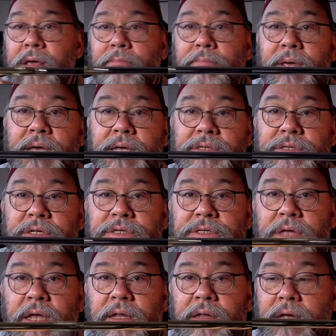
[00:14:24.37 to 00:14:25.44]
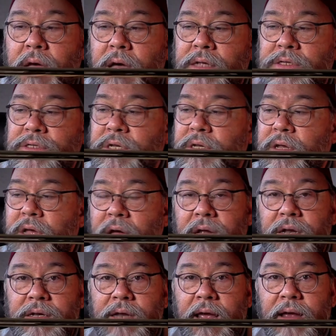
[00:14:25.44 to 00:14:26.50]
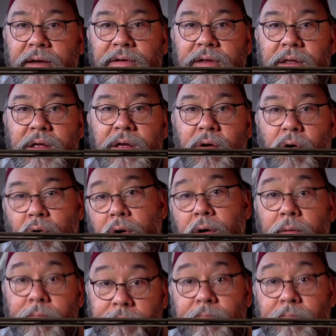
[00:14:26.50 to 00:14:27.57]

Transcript: Because it's in constant contact, or